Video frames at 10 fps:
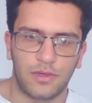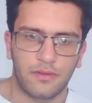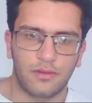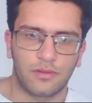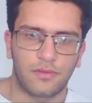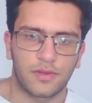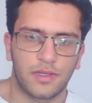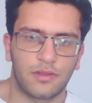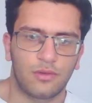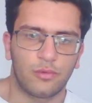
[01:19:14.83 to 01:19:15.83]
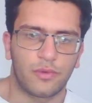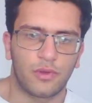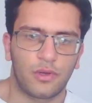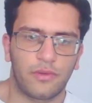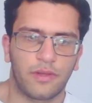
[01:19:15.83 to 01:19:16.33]
Please don't forget to
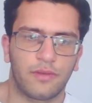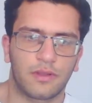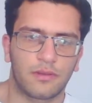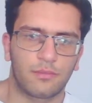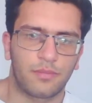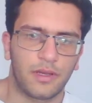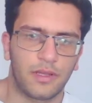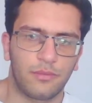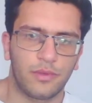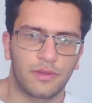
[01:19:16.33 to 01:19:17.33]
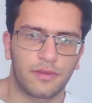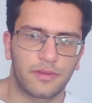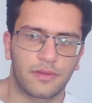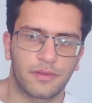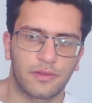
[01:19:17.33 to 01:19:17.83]
follow. I will play
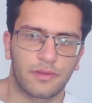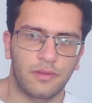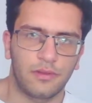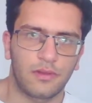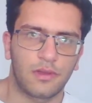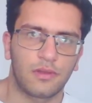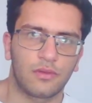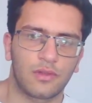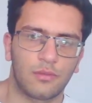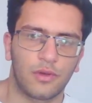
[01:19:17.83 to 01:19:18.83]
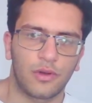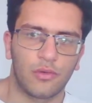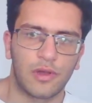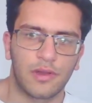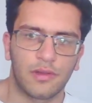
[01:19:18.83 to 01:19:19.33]
with you
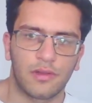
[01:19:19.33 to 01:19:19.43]
tomorrow.